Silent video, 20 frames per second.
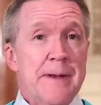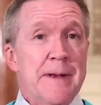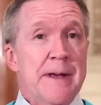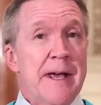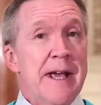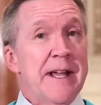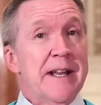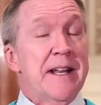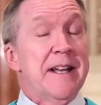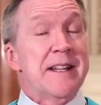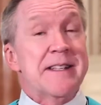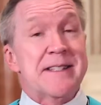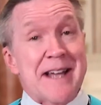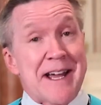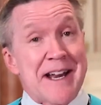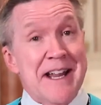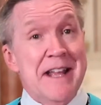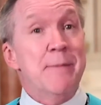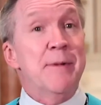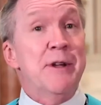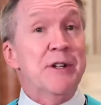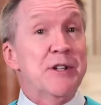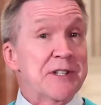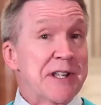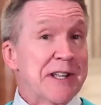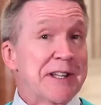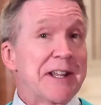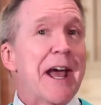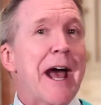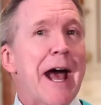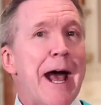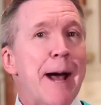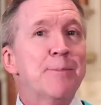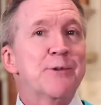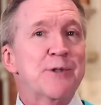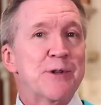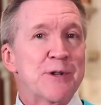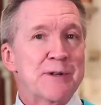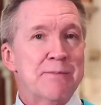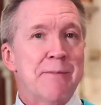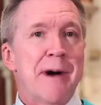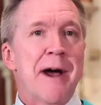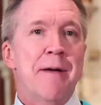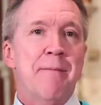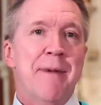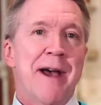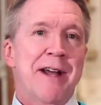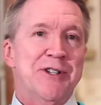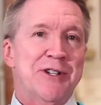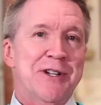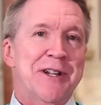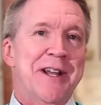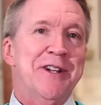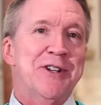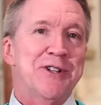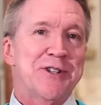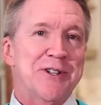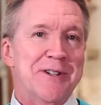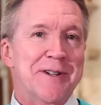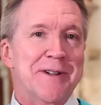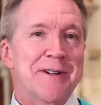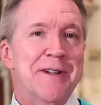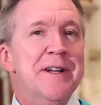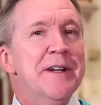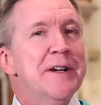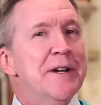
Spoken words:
and it is that image that captures my imagination.